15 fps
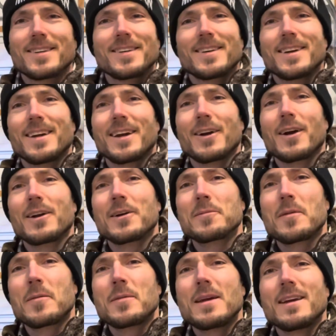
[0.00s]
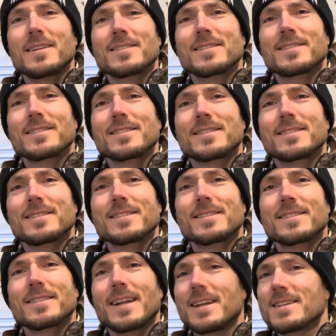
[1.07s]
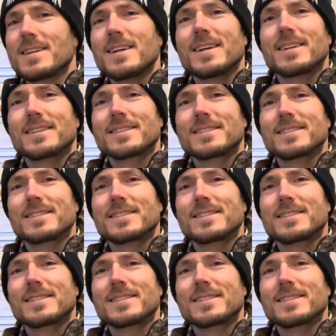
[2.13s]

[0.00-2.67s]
and I grind up my meat. That's it.